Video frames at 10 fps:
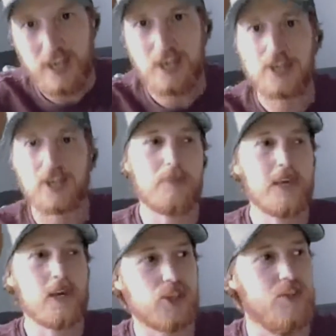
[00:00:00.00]
Just
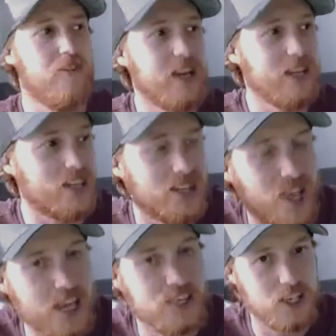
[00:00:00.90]
because something
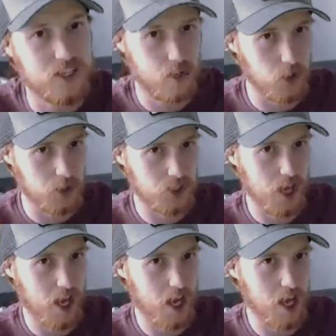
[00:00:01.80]
says it's your
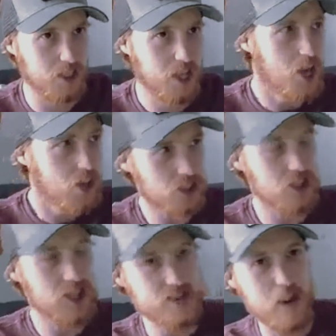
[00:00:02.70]
size doesn't
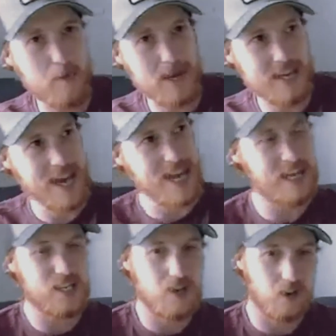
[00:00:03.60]
necessarily mean it
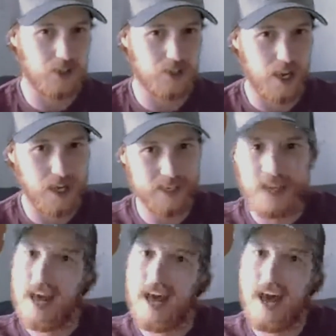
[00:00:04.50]
is your size.
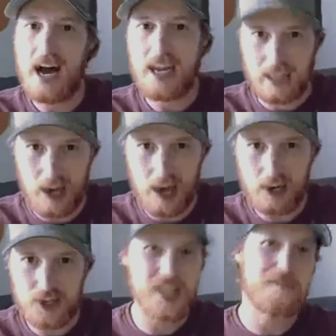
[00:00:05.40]
A large
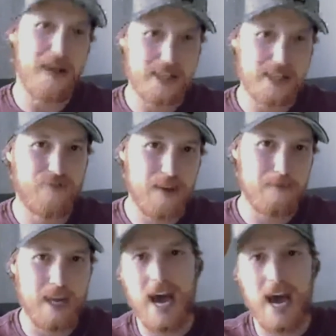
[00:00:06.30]
is meant to fit
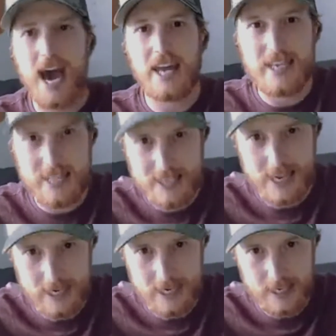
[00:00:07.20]
me, and it
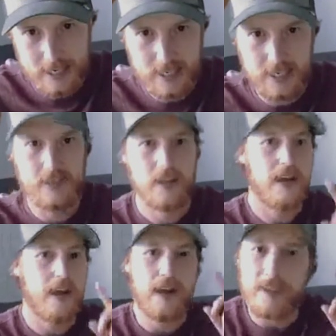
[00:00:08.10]
didn't.
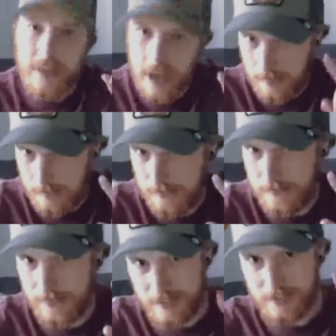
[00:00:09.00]
Now,
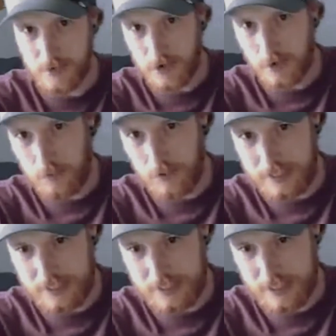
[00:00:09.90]
there's a real point to
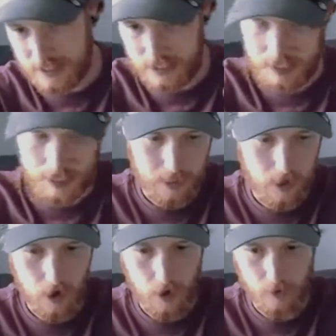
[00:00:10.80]
this, just a
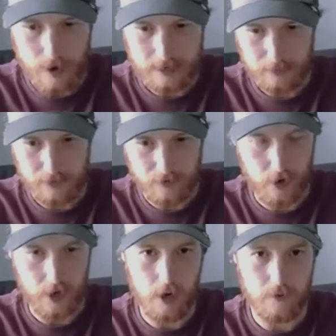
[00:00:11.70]
long rant before I
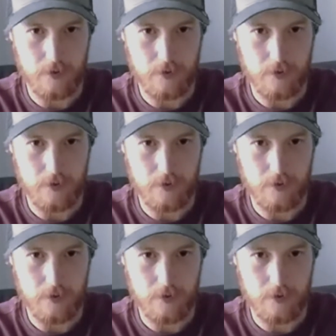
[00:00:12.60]
got there.